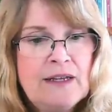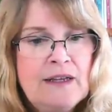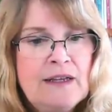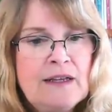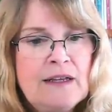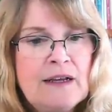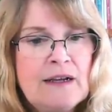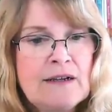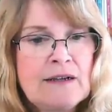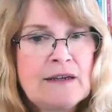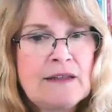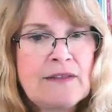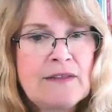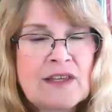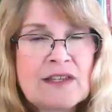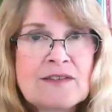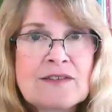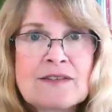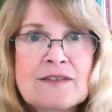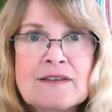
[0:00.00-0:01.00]
uh,
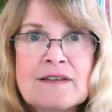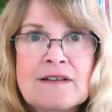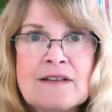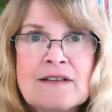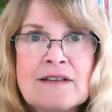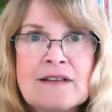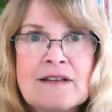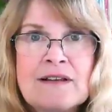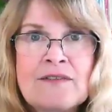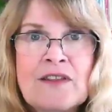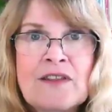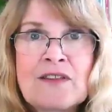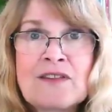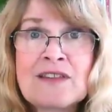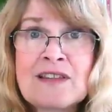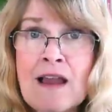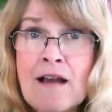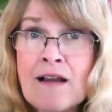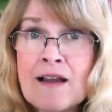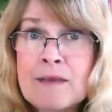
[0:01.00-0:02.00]
that's that
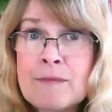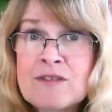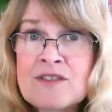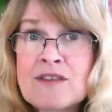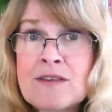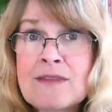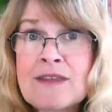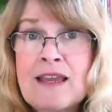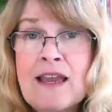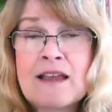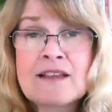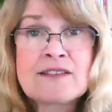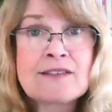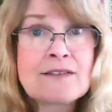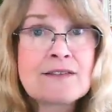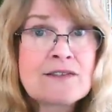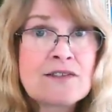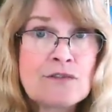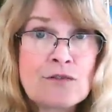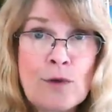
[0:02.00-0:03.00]
time is of the essence
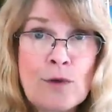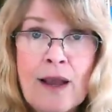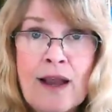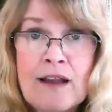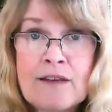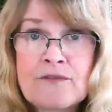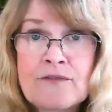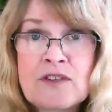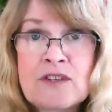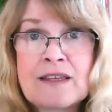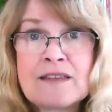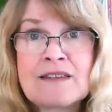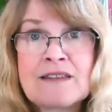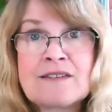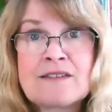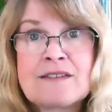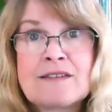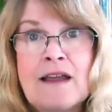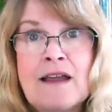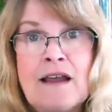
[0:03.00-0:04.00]
and you have to get this
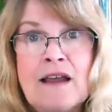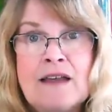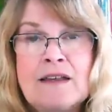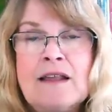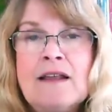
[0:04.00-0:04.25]
done,